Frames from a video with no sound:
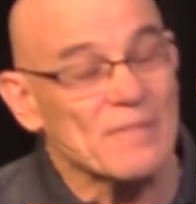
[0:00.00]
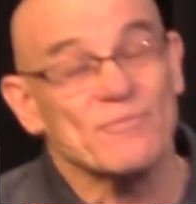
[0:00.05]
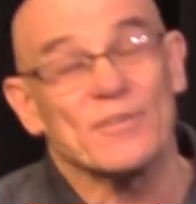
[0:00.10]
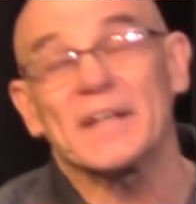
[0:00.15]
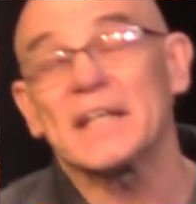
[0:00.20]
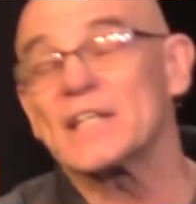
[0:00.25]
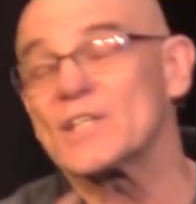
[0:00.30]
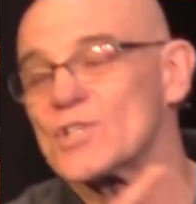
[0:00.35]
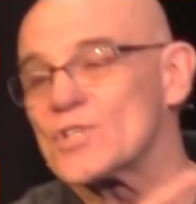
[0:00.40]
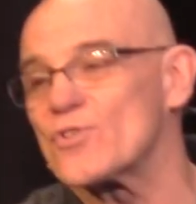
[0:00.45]
I
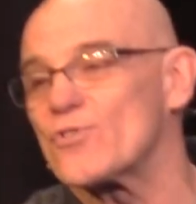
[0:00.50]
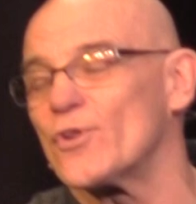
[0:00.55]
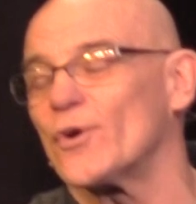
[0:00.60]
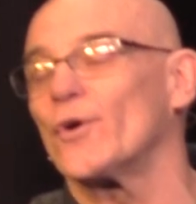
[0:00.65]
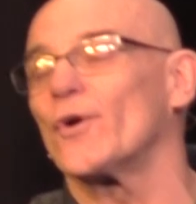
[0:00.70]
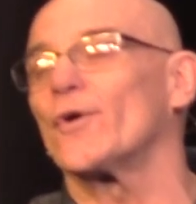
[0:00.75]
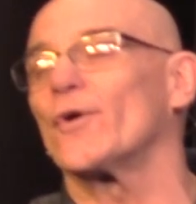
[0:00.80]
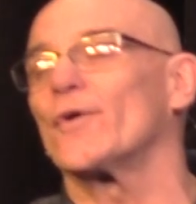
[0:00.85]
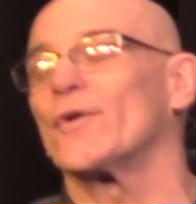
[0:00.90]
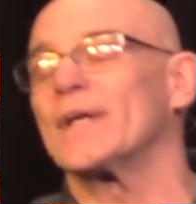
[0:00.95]
finished
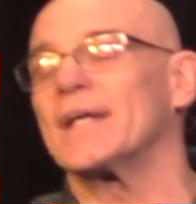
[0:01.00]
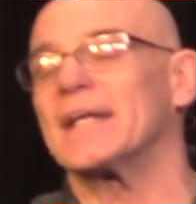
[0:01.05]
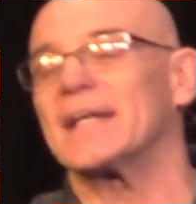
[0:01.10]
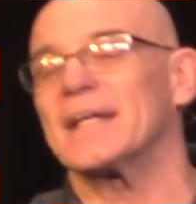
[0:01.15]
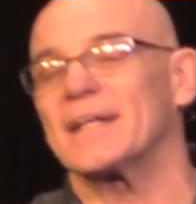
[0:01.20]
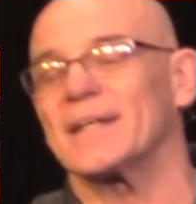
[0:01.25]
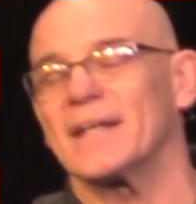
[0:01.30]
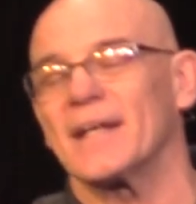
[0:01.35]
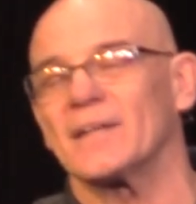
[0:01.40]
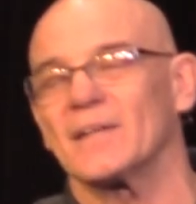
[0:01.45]
third
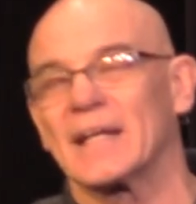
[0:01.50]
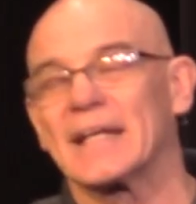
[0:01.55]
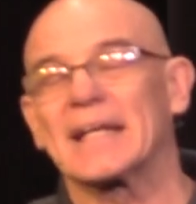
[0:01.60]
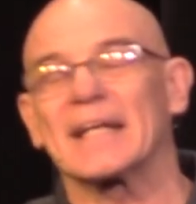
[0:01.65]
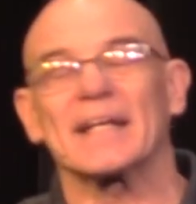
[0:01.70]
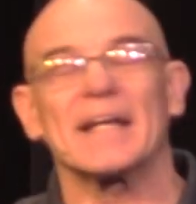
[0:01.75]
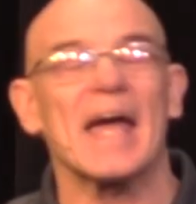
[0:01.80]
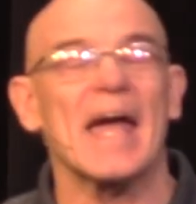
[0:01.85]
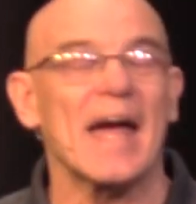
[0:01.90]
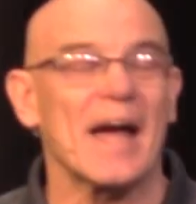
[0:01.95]
in the
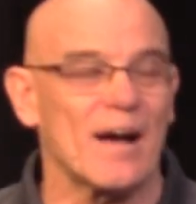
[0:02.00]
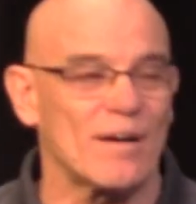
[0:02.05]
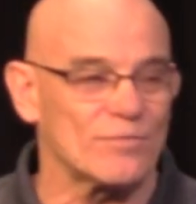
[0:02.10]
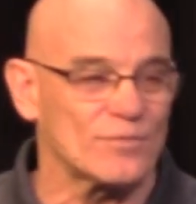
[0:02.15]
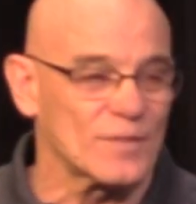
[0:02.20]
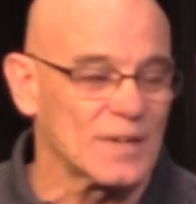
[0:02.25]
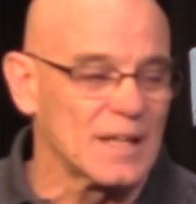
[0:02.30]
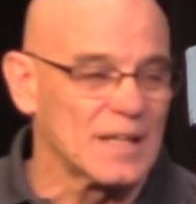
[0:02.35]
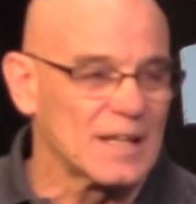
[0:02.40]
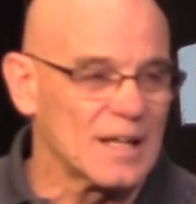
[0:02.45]
Lincoln
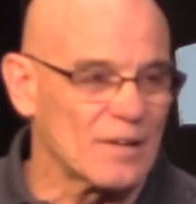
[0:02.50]
half